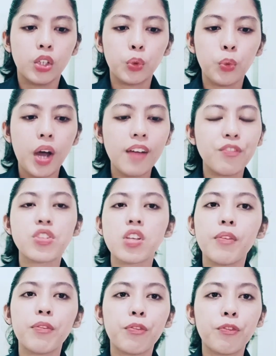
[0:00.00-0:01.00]
to have
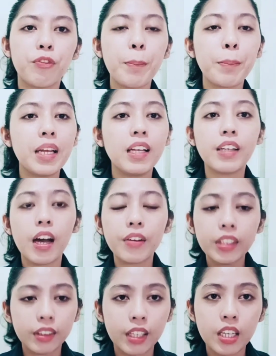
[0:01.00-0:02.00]
some
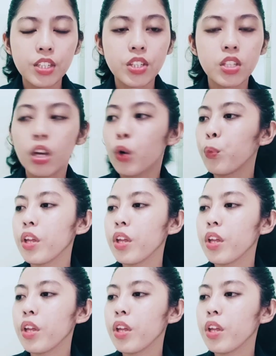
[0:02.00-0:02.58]
familiarities